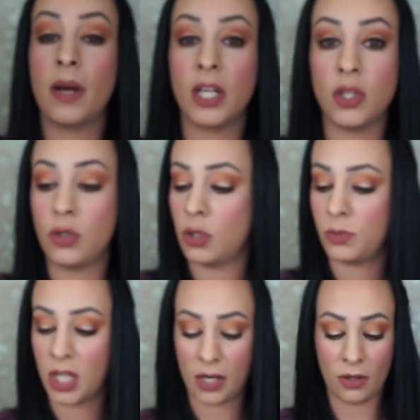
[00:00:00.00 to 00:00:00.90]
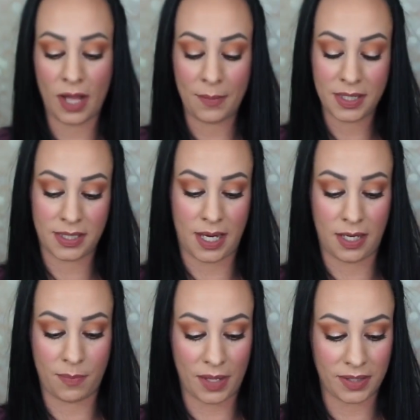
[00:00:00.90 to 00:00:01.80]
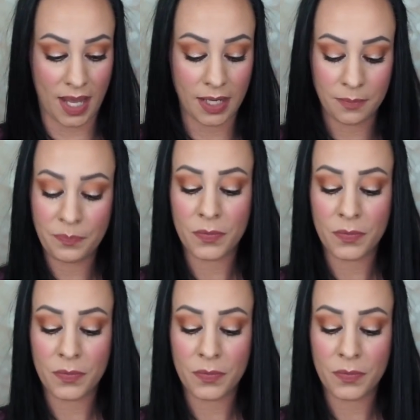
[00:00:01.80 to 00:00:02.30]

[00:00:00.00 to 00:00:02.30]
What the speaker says: a YouTube channel. I'm excited about that.